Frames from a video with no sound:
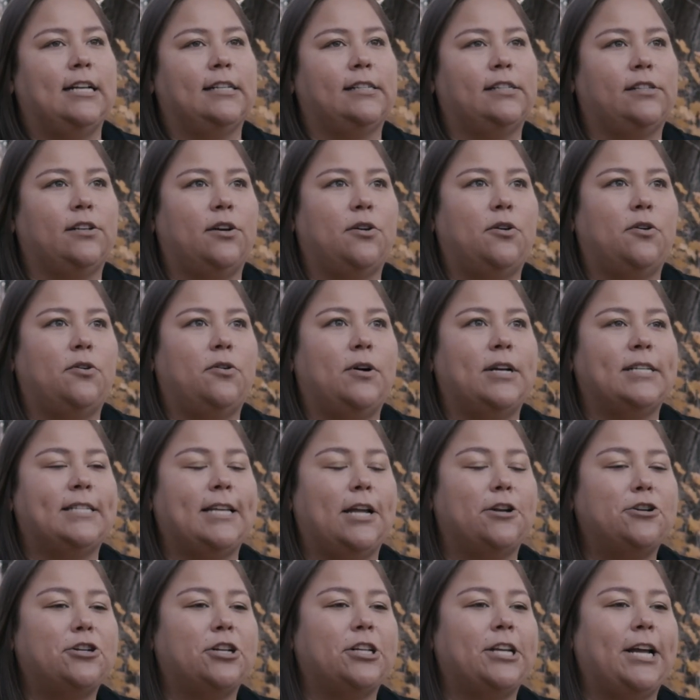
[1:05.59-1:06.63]
So
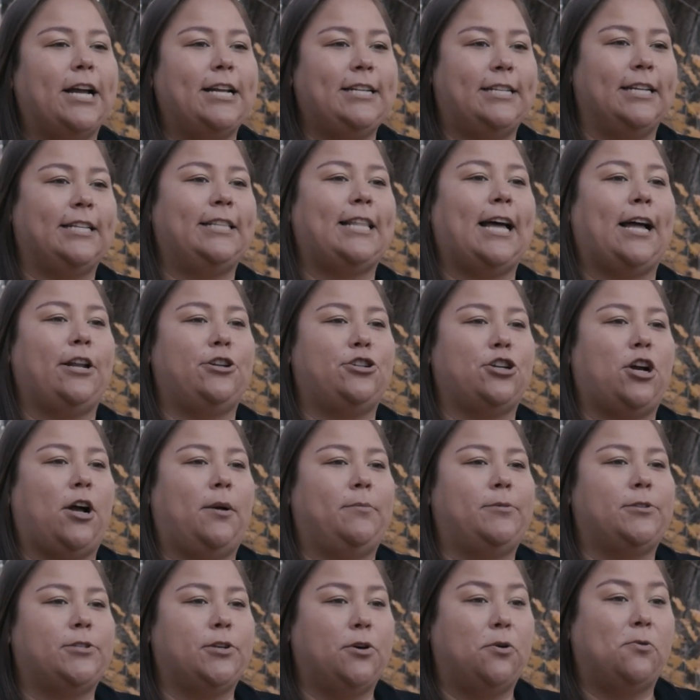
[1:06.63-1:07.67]
essentially I did that
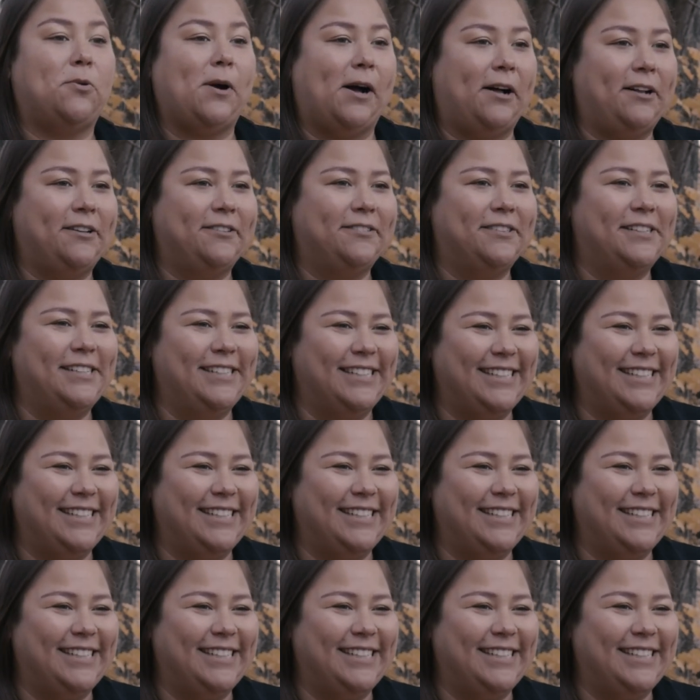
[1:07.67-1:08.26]
job so well